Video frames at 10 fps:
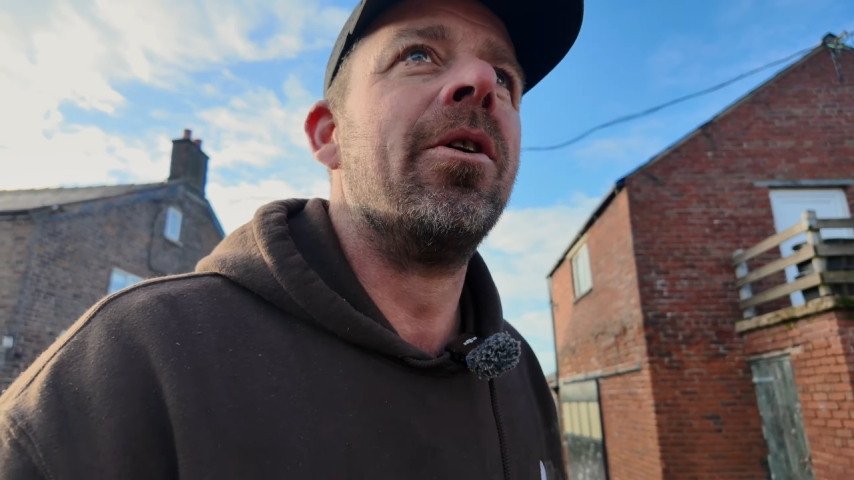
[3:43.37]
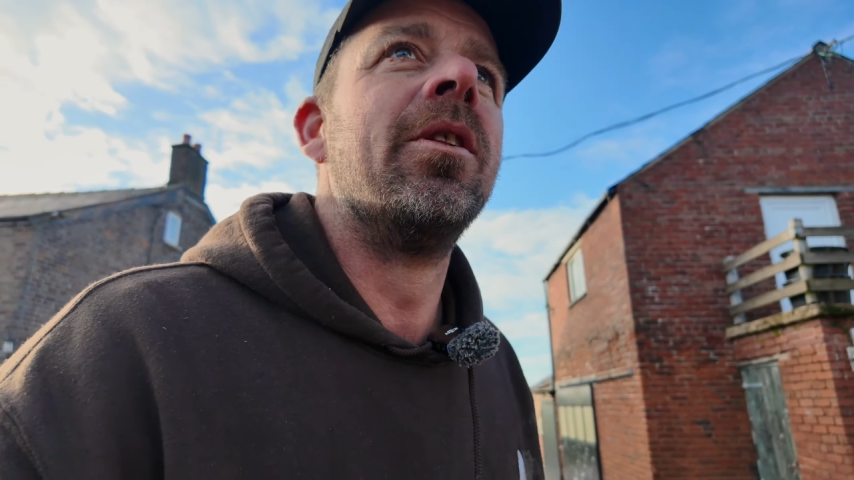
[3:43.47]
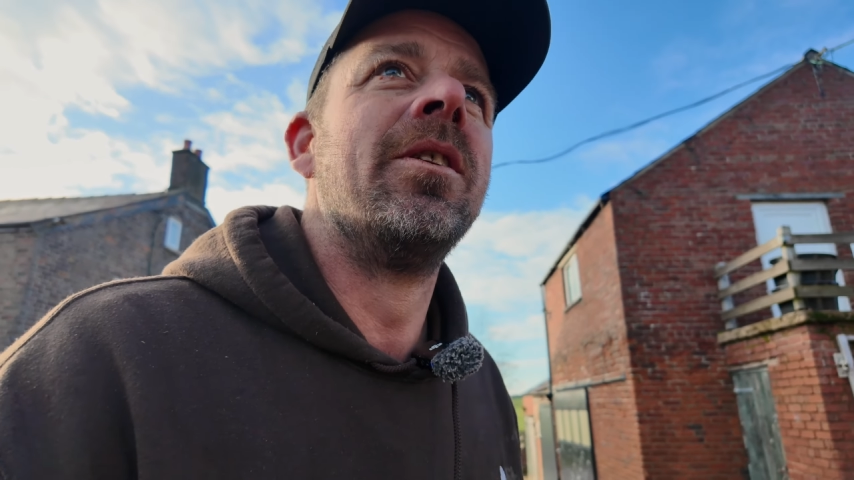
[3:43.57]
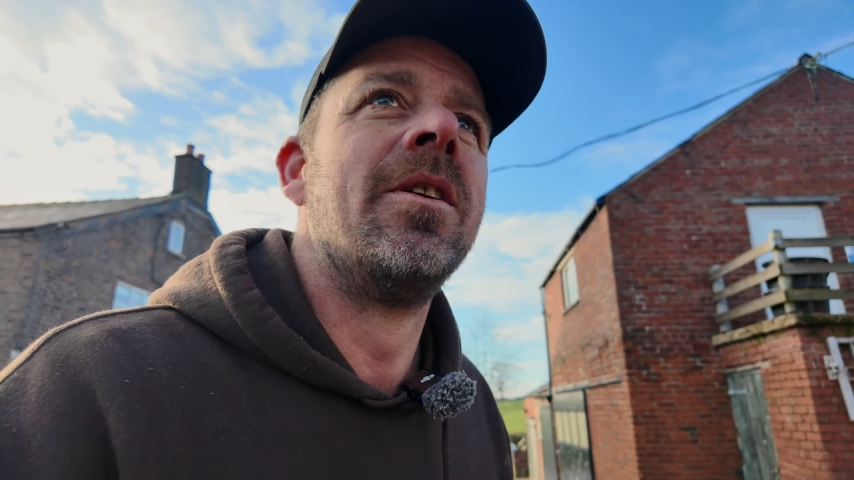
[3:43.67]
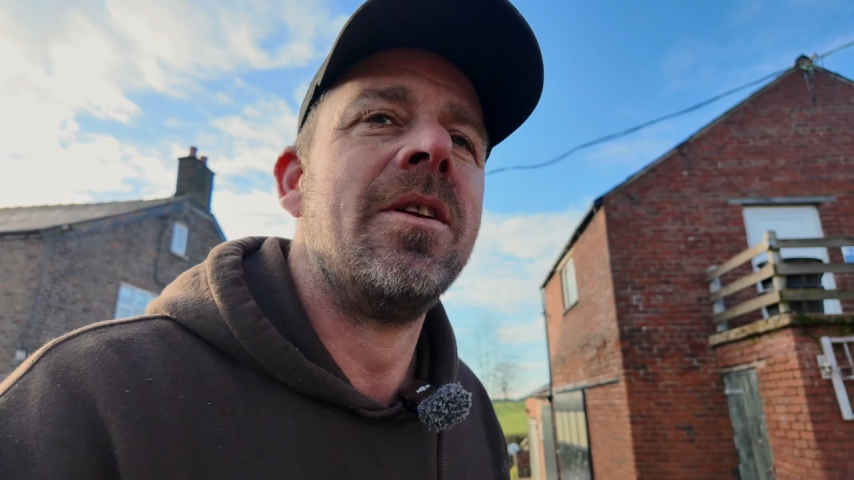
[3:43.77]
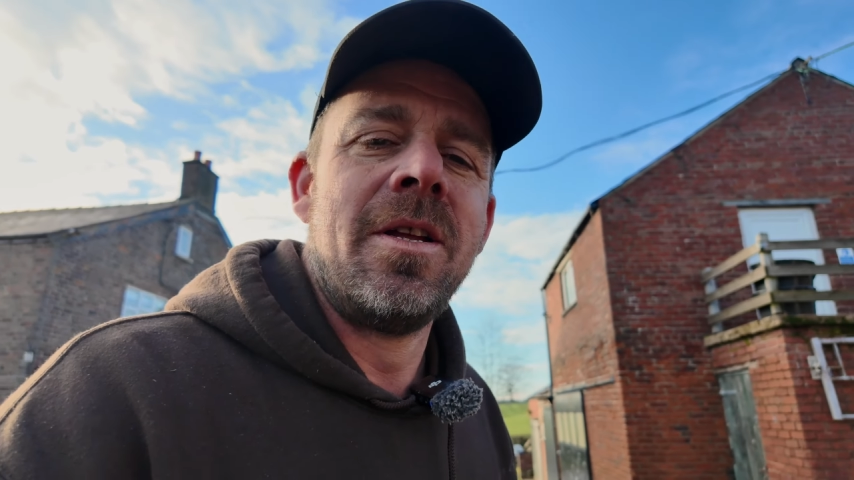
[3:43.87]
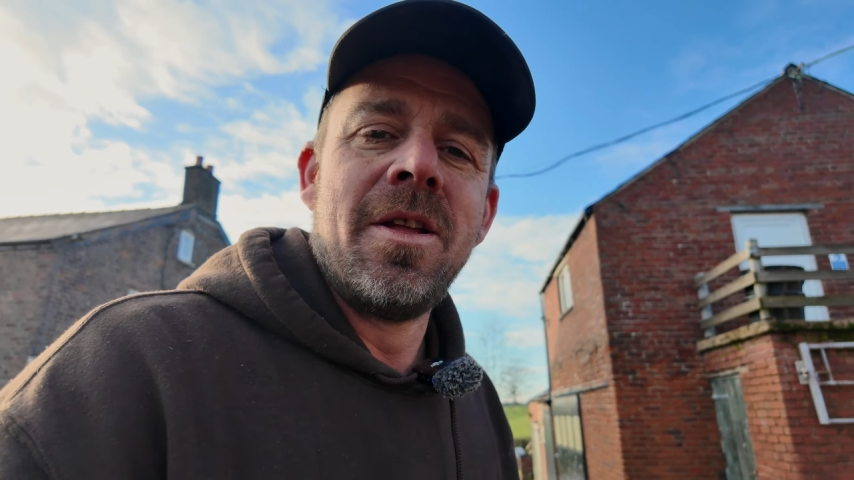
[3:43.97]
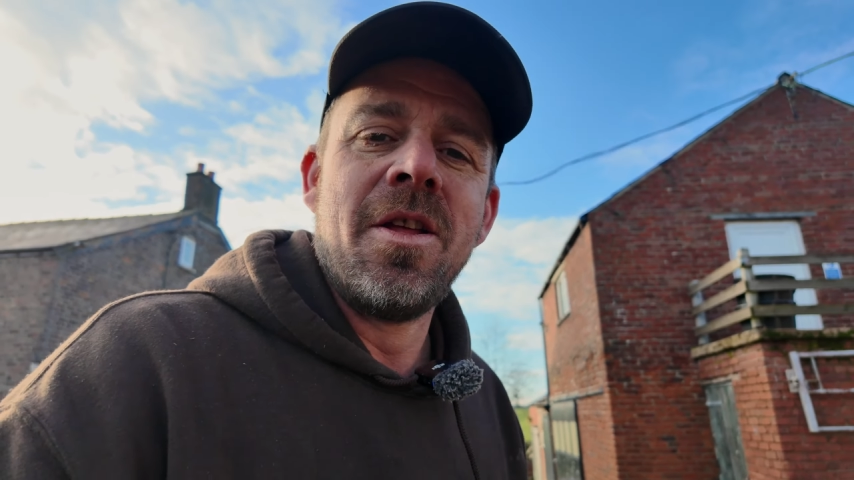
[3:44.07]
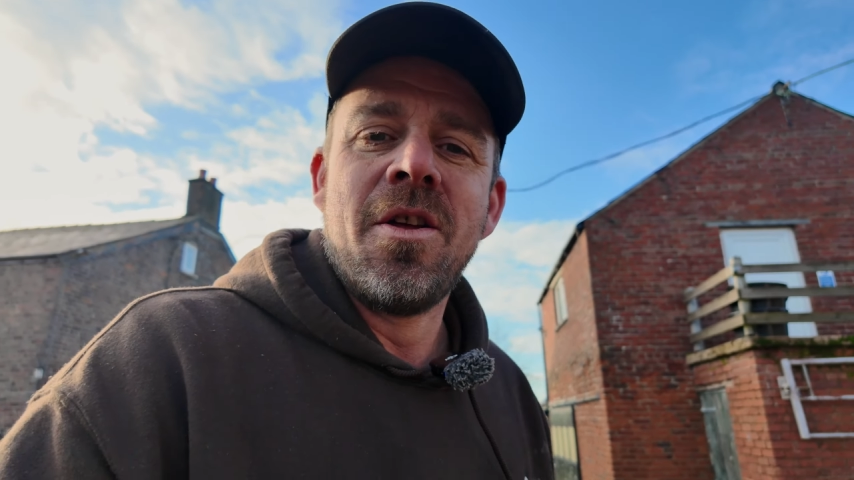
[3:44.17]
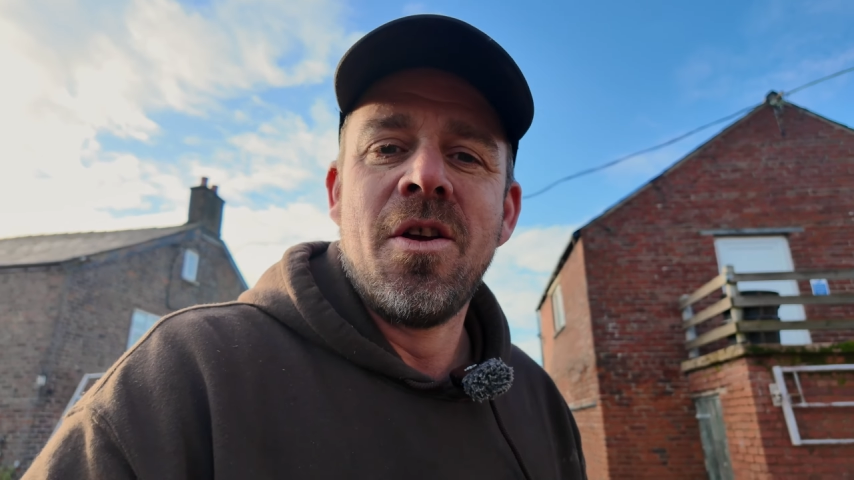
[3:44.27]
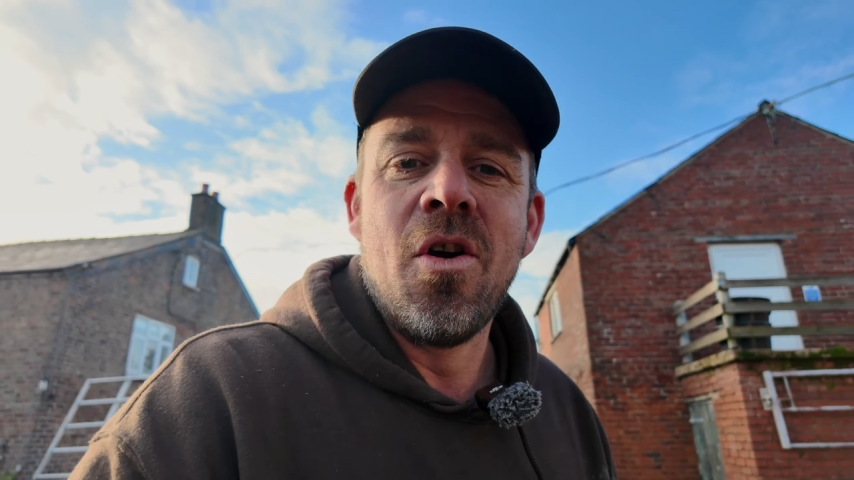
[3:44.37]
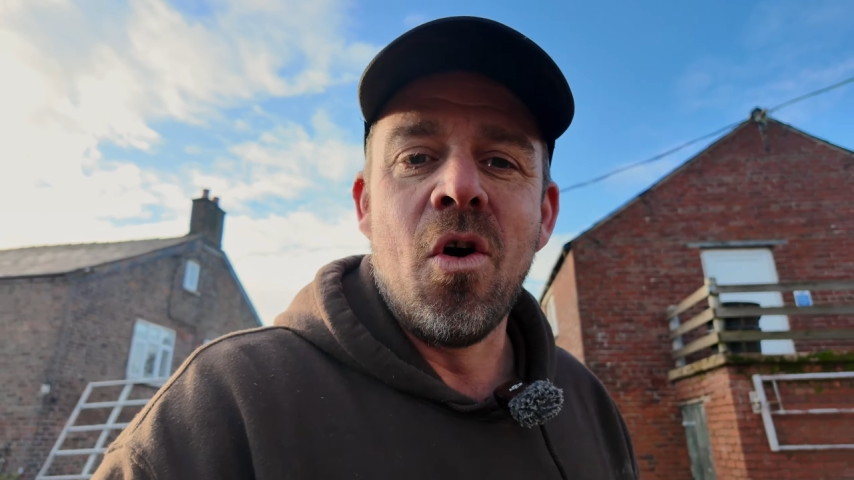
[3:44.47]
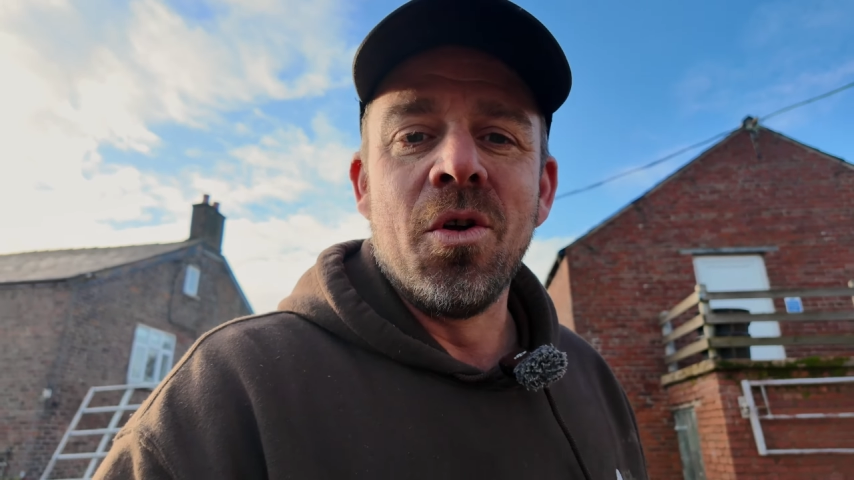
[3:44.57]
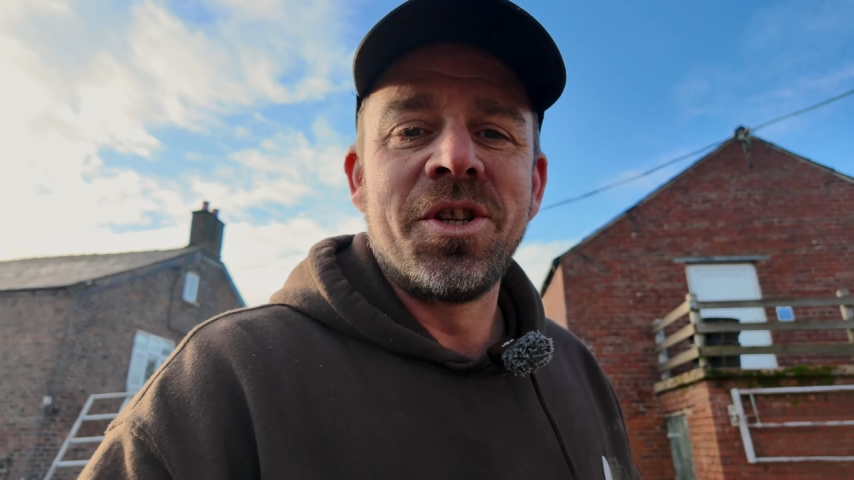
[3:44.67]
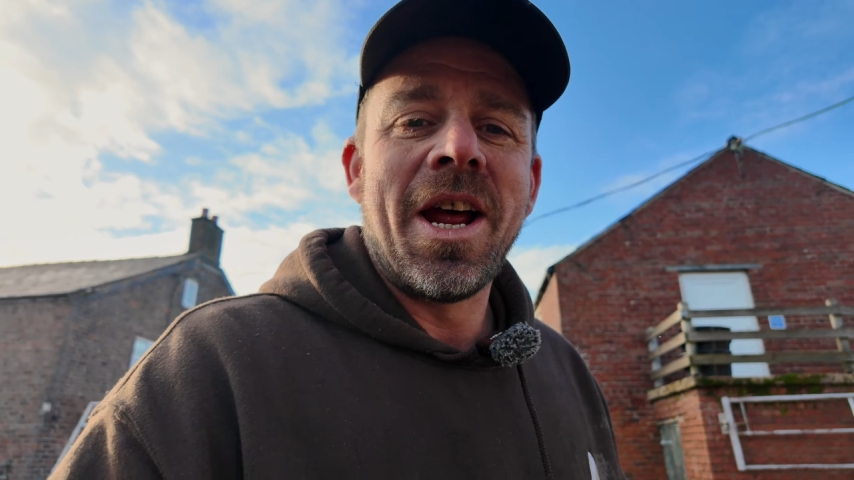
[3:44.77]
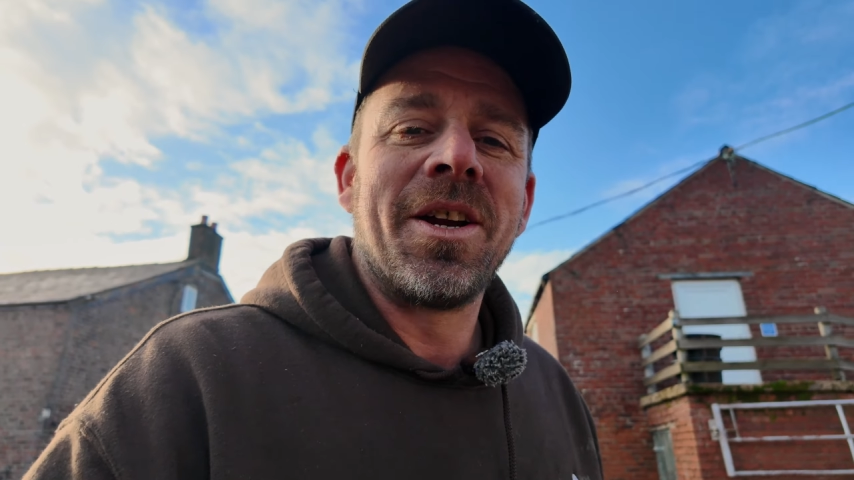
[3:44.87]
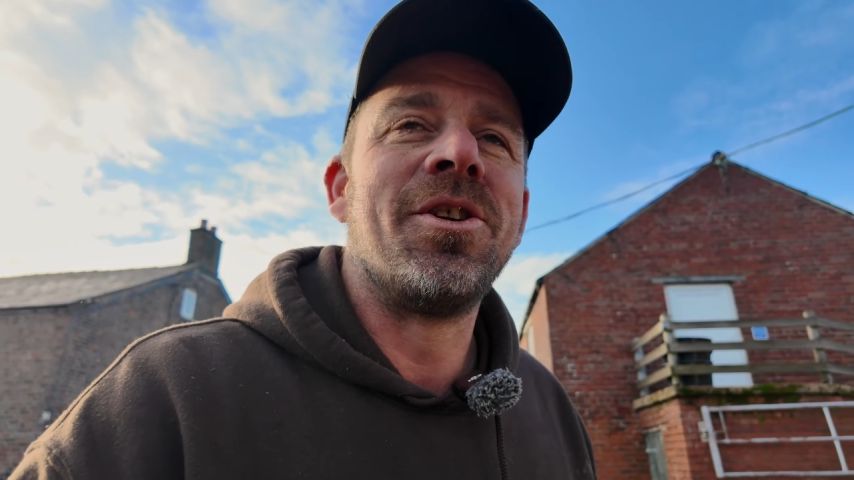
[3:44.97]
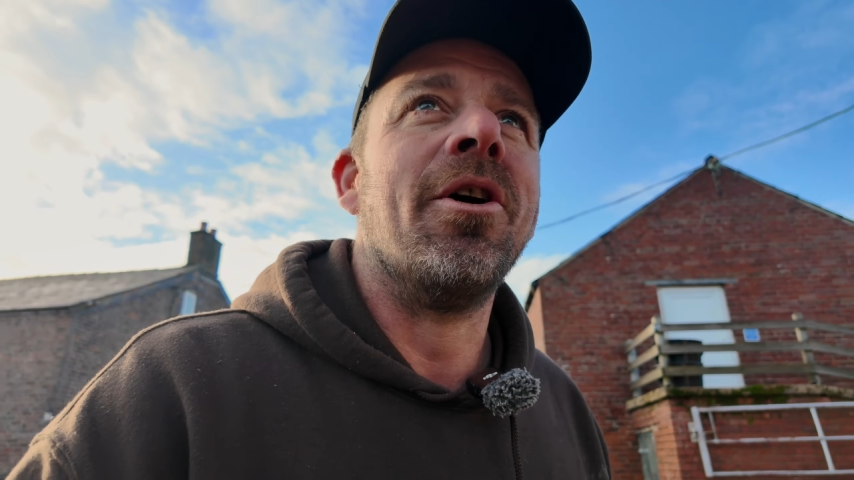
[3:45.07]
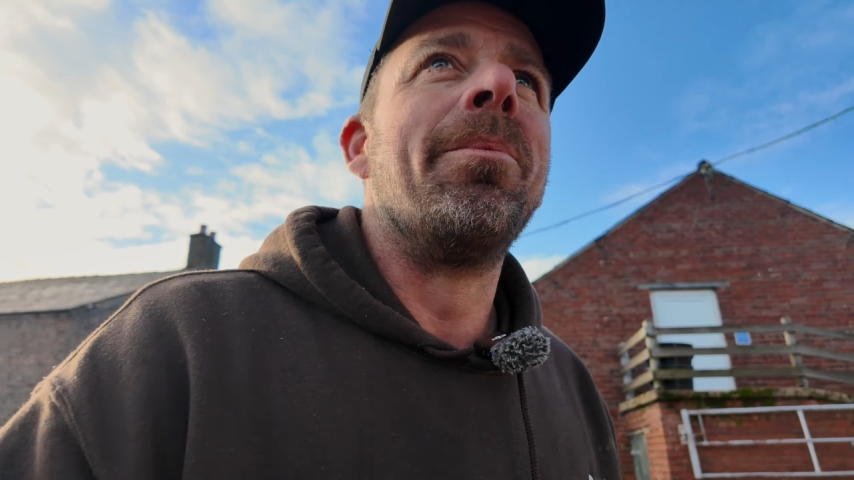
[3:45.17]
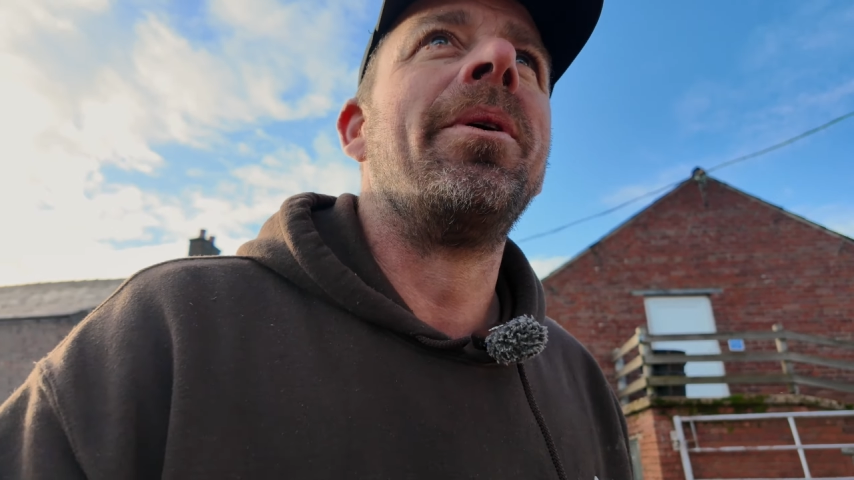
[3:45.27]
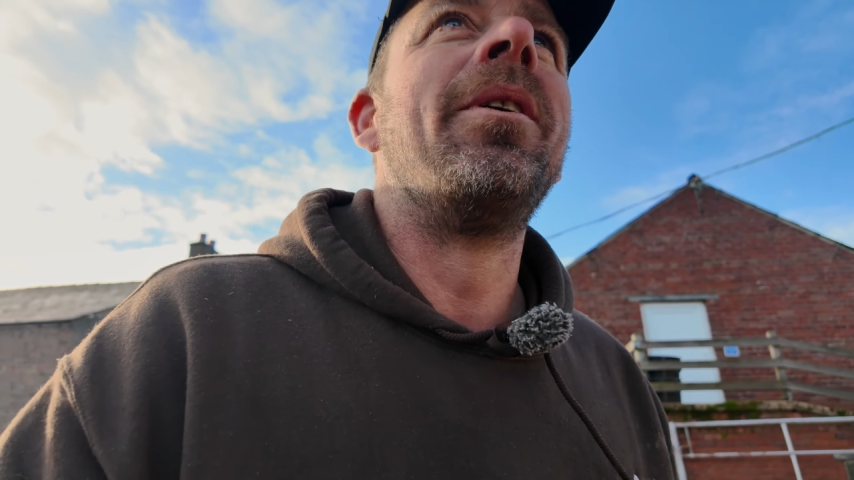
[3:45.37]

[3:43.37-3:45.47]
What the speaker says: all stacked up.